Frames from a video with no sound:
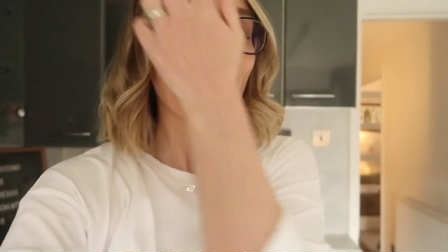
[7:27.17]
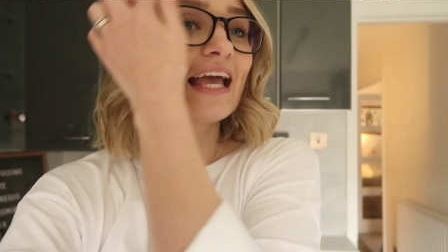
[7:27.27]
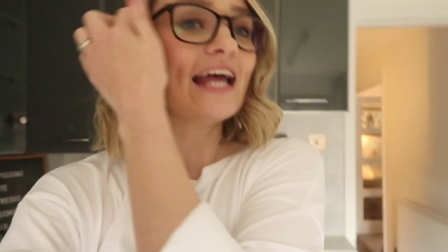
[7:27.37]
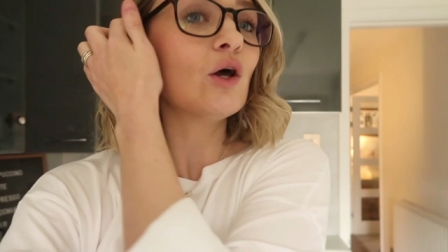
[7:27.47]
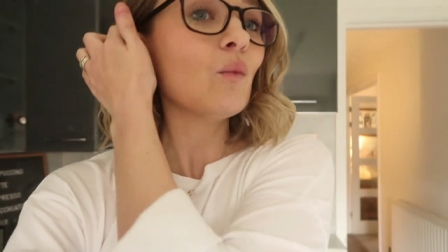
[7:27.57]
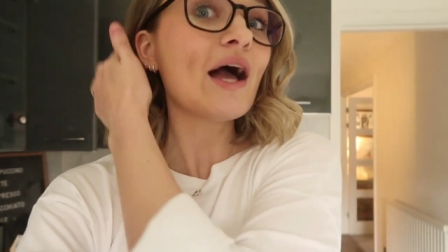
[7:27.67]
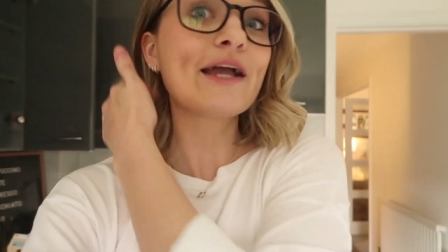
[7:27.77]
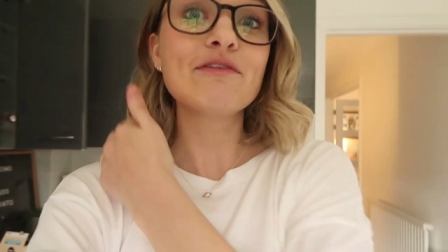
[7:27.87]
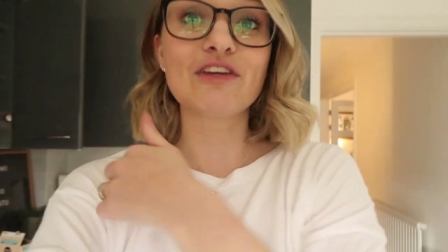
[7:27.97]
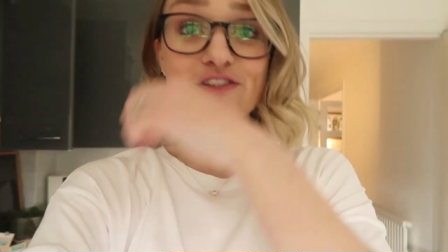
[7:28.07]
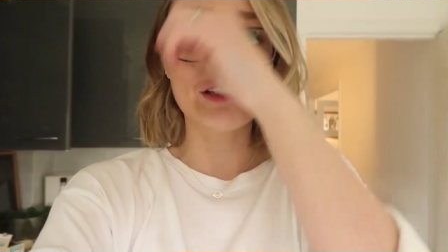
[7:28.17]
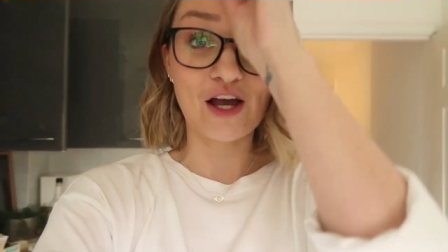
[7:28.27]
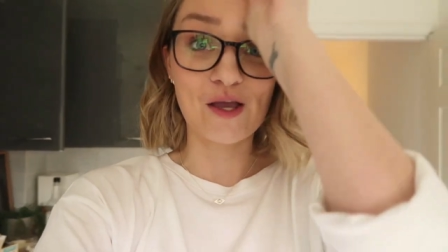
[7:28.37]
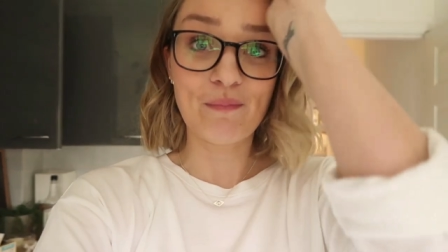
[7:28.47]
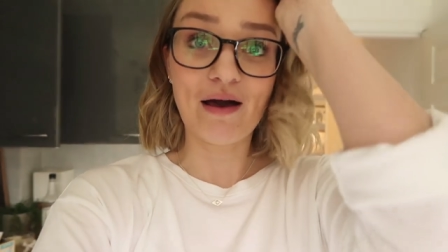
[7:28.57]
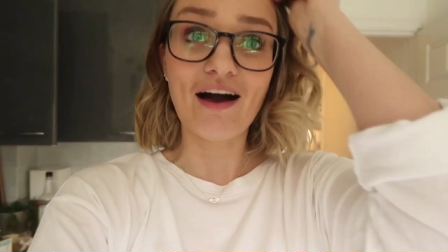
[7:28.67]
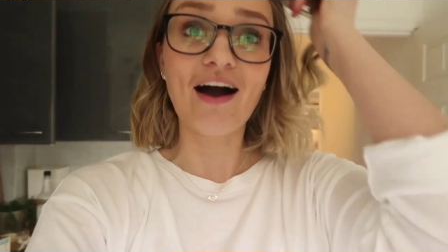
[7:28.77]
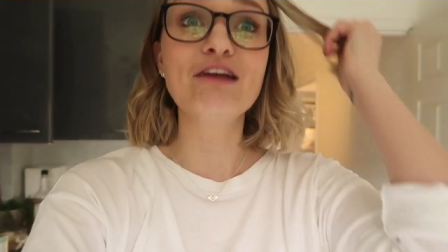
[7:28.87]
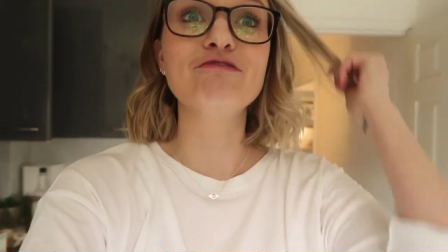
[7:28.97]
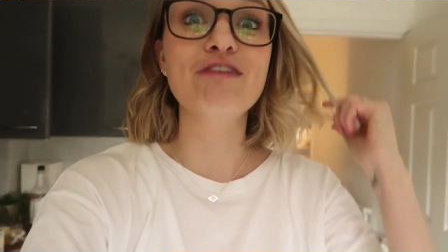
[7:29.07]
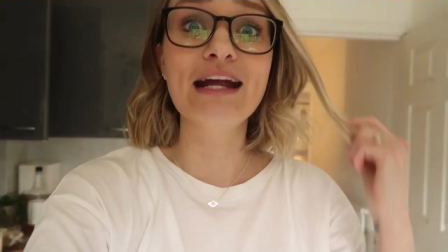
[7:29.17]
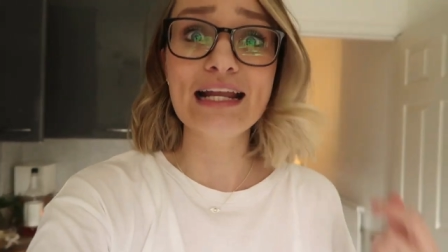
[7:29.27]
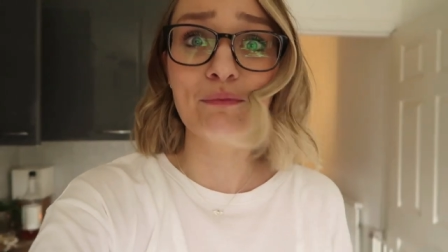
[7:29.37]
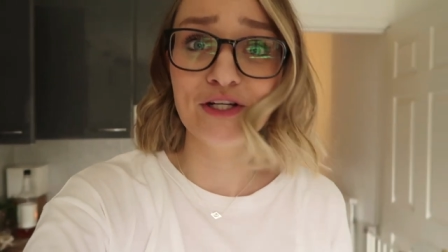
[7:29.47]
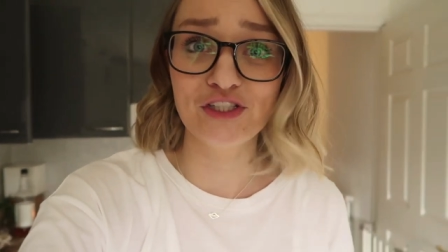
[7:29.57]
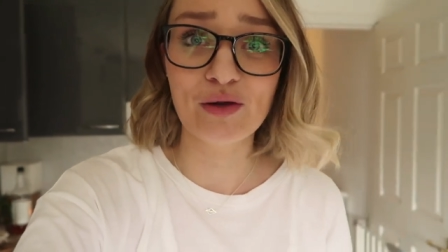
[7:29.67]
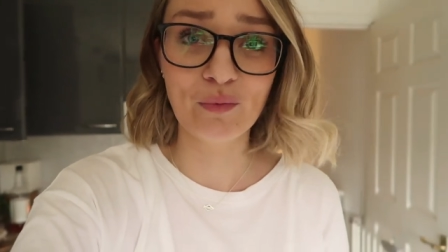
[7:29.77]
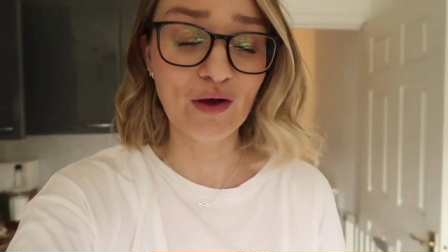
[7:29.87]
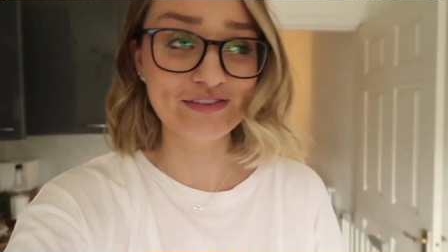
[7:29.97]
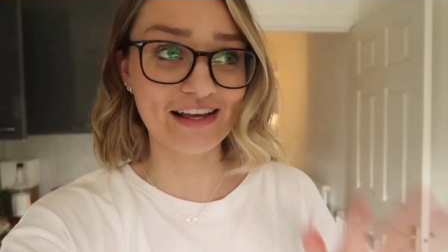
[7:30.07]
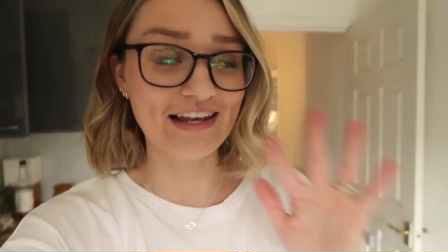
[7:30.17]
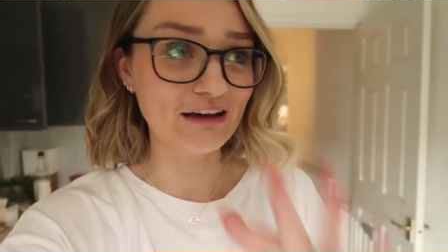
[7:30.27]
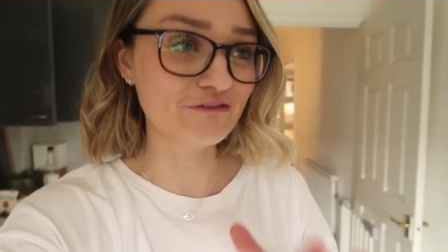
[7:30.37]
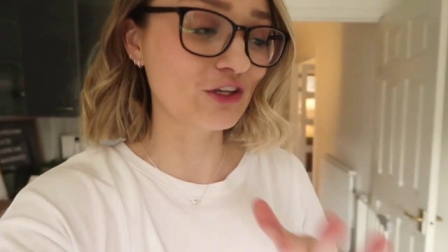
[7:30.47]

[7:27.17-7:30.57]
Again, not working with Gousto, but I really wish I was. I love